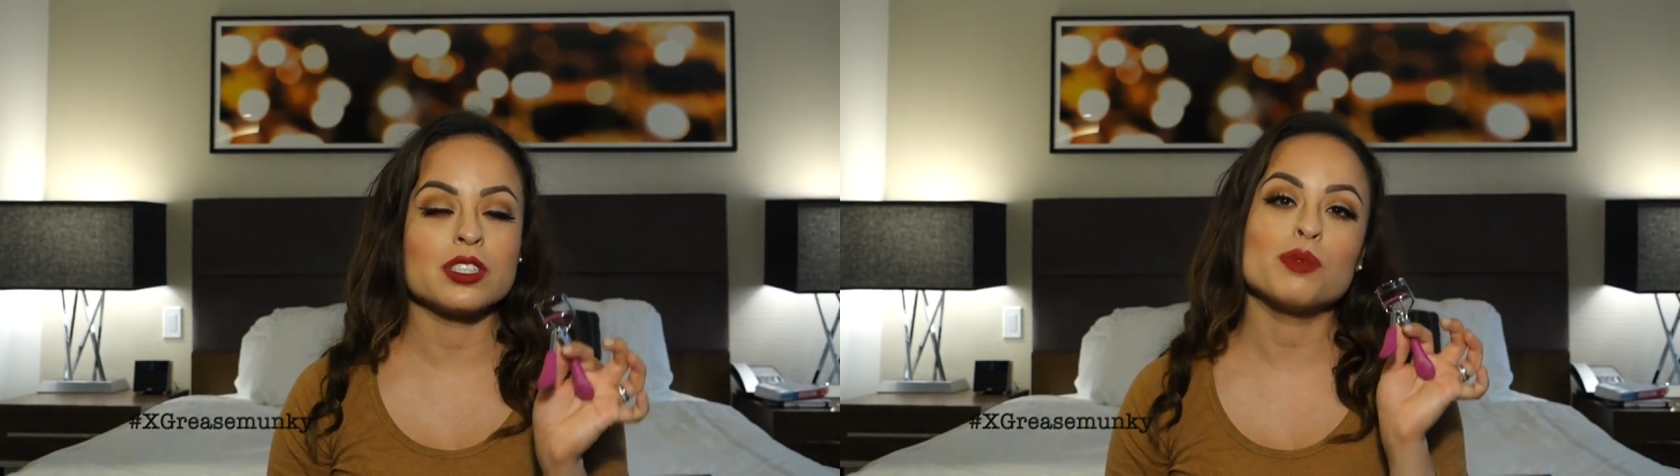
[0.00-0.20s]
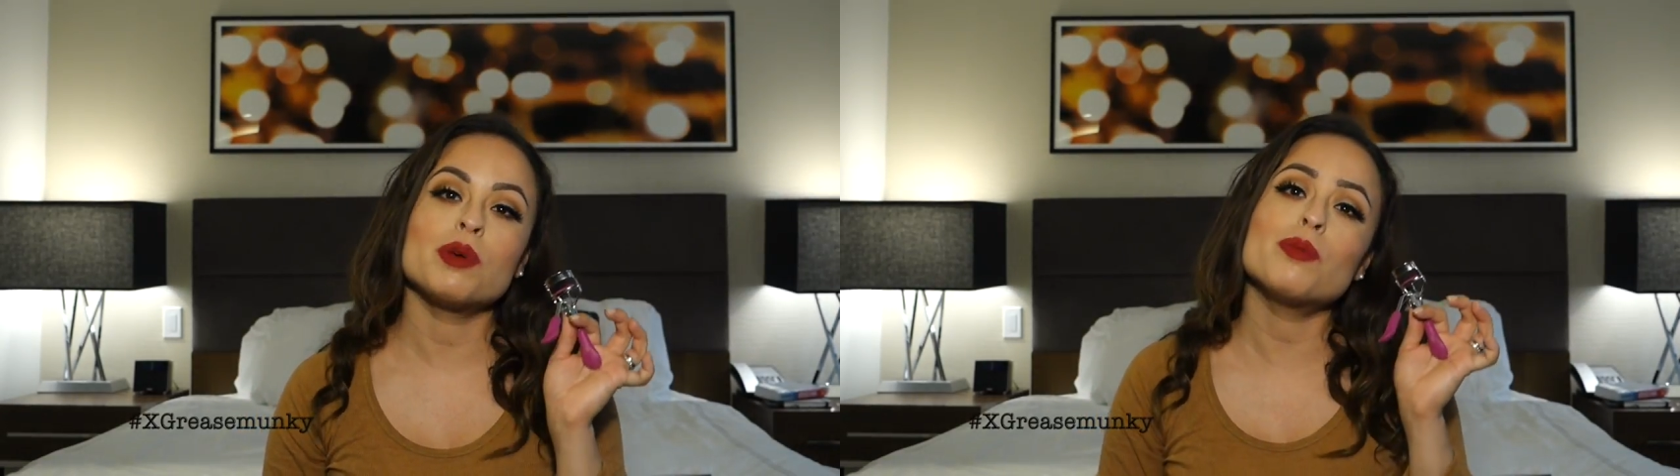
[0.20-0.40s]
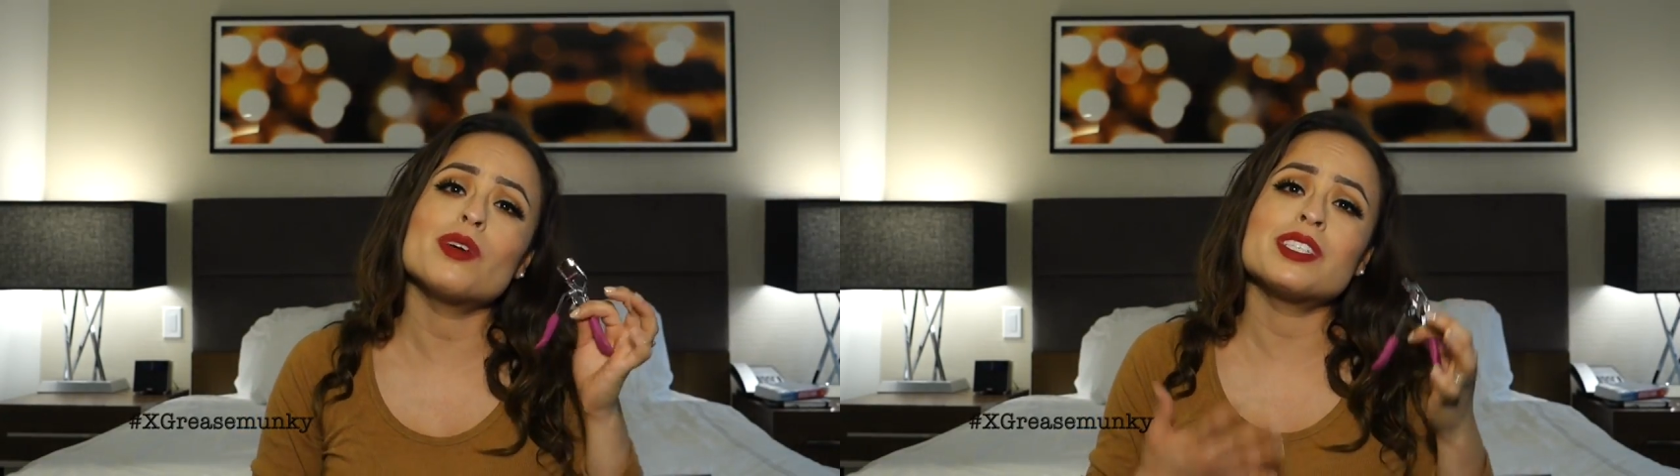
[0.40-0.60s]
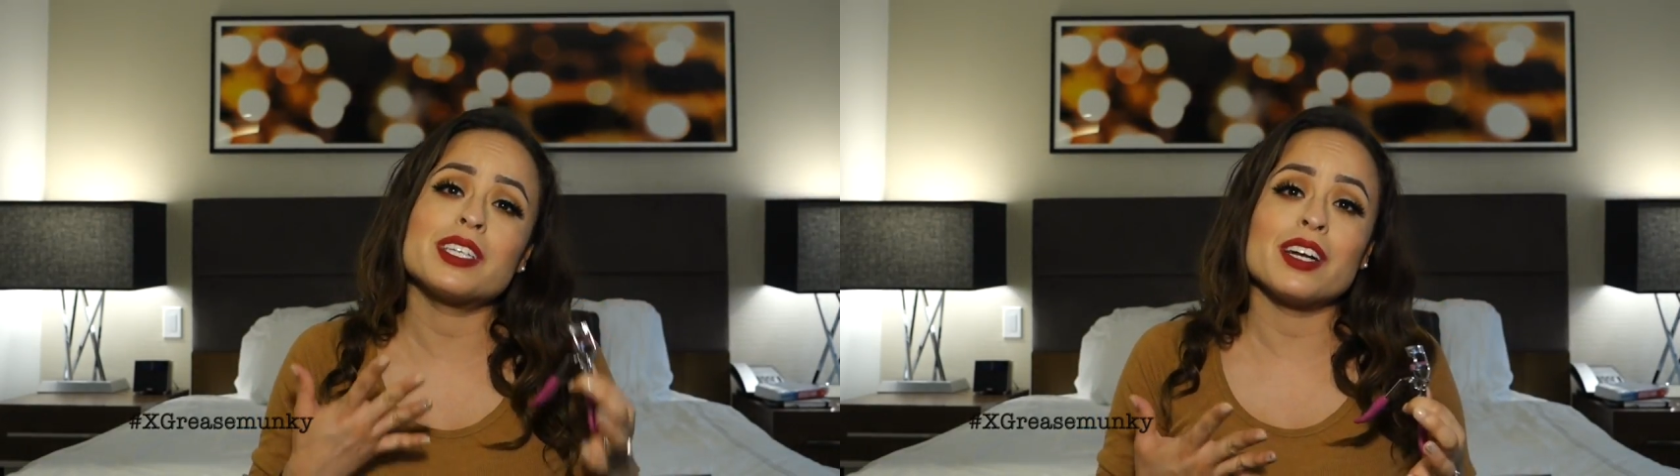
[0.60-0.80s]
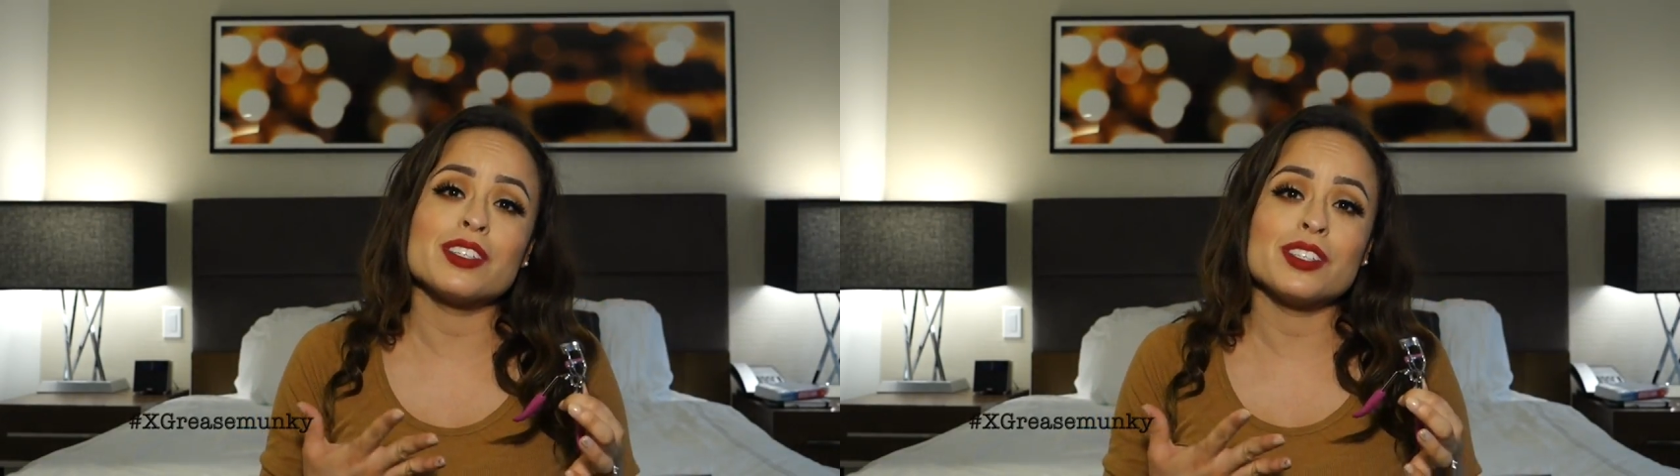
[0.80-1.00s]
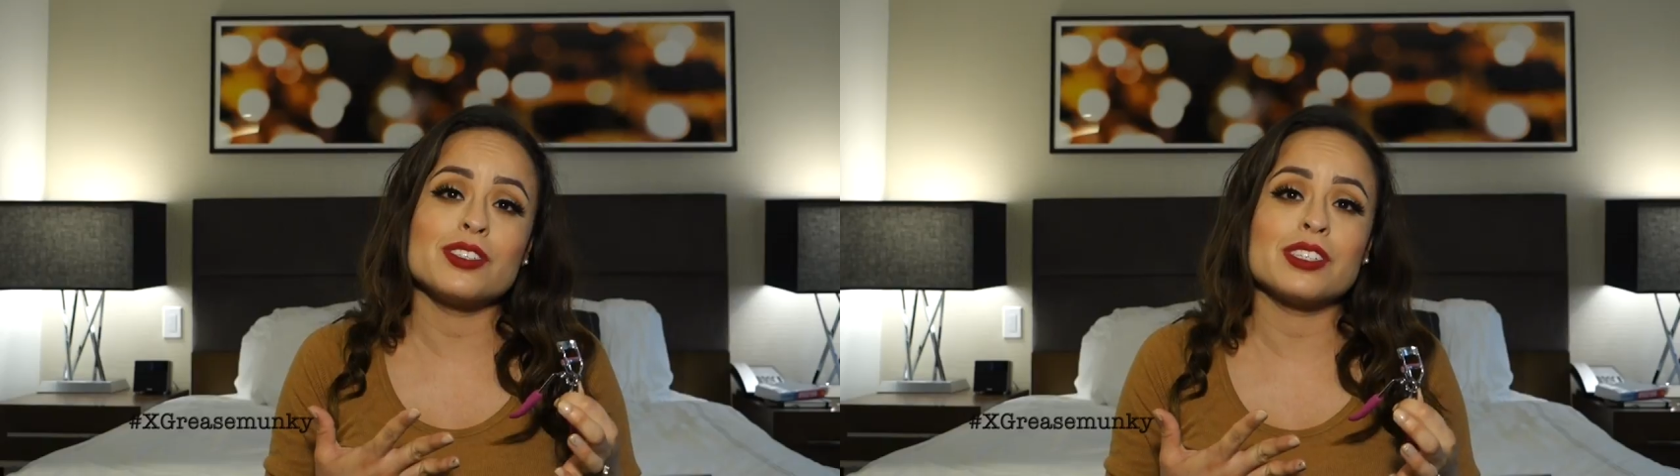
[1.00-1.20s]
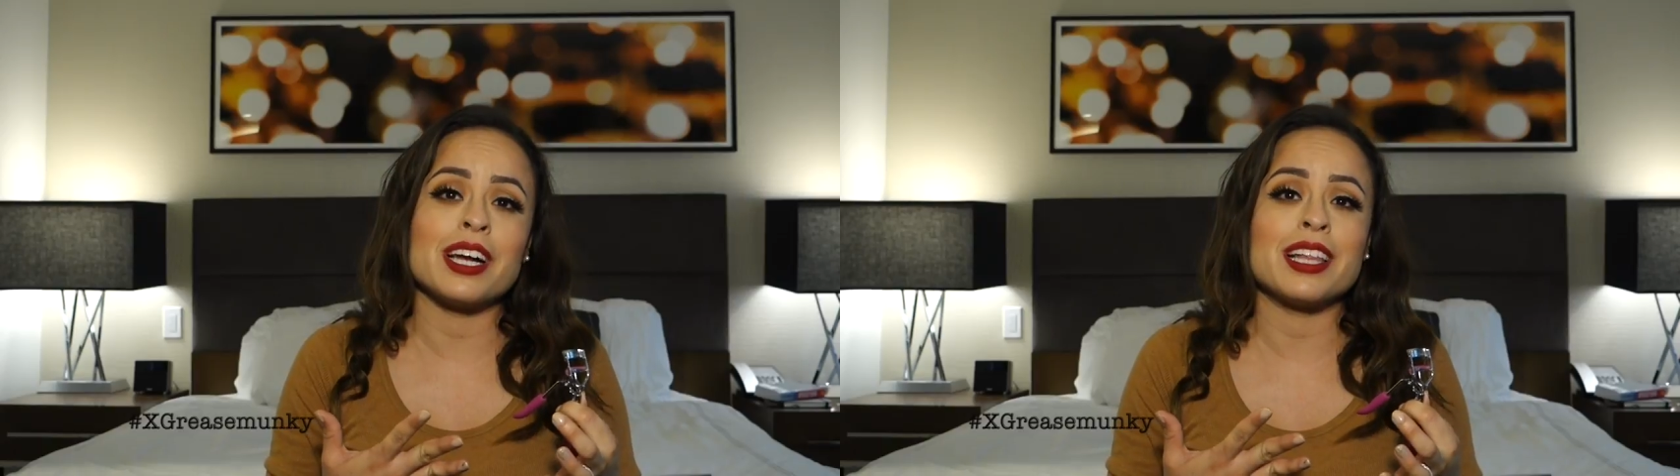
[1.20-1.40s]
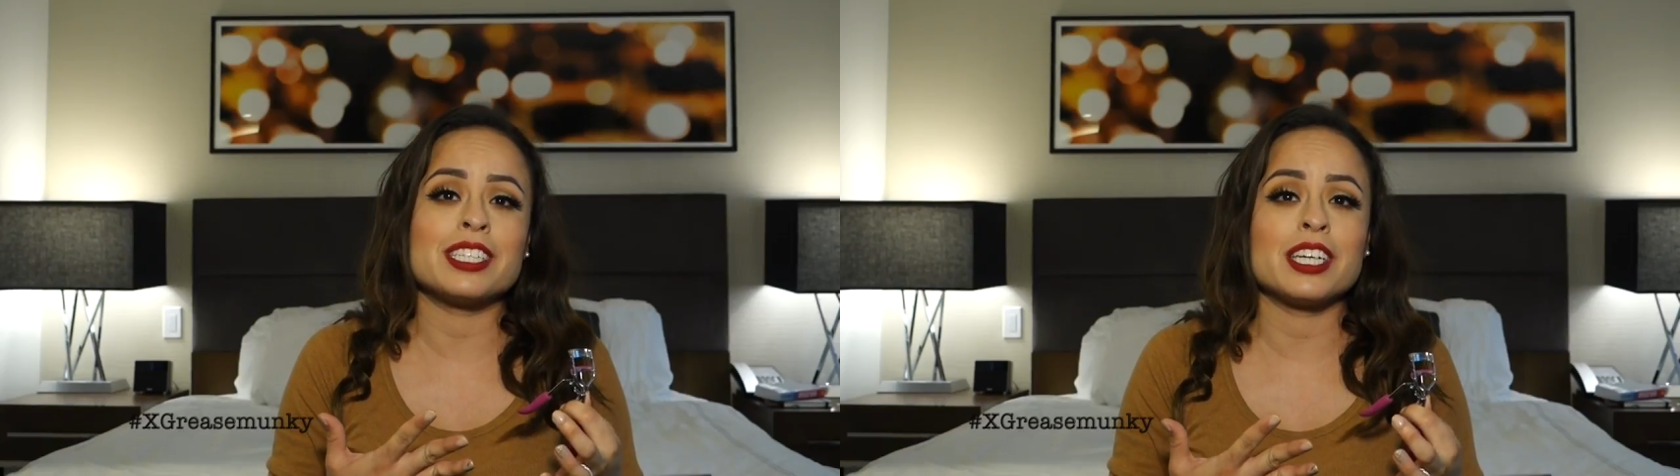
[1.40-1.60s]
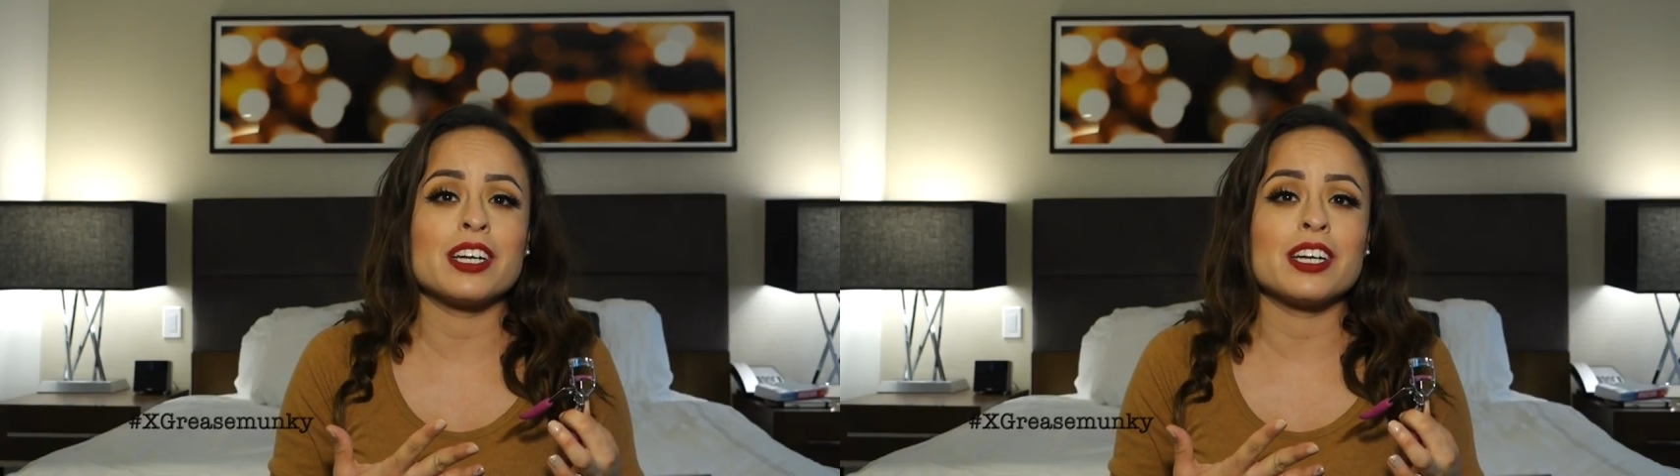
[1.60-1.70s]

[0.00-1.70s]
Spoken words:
Some people are scared to use eyelash